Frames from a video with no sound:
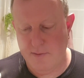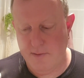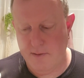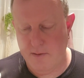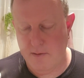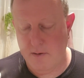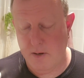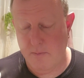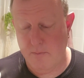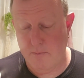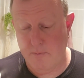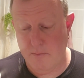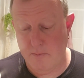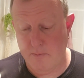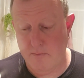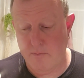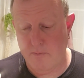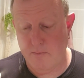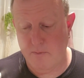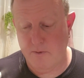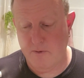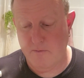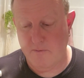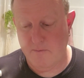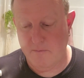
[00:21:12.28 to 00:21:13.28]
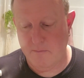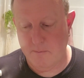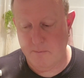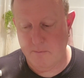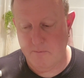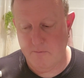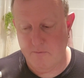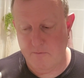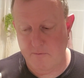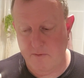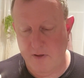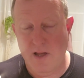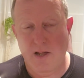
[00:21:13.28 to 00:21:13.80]
I'm
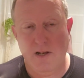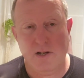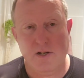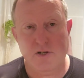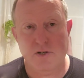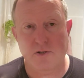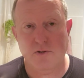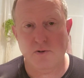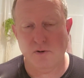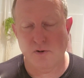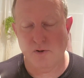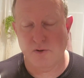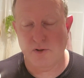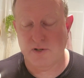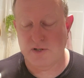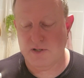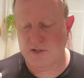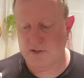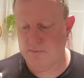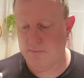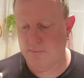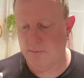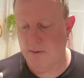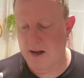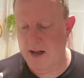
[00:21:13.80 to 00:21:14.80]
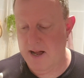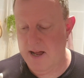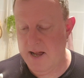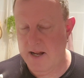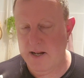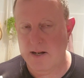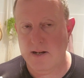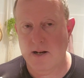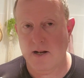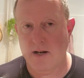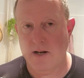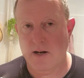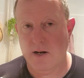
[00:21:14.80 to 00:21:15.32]
fairly sure the
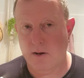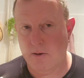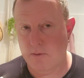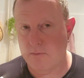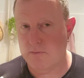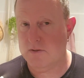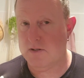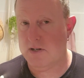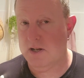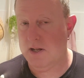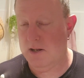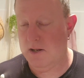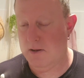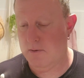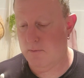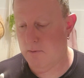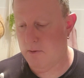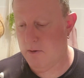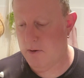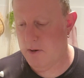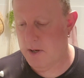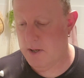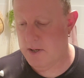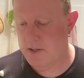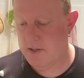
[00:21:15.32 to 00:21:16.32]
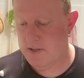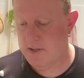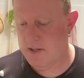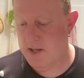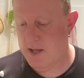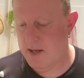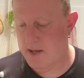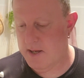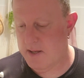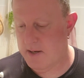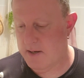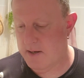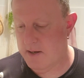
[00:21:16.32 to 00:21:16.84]
suede, and I'll tell you why in a
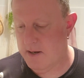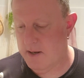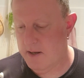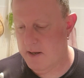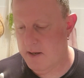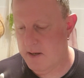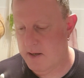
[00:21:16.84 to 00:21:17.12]
second.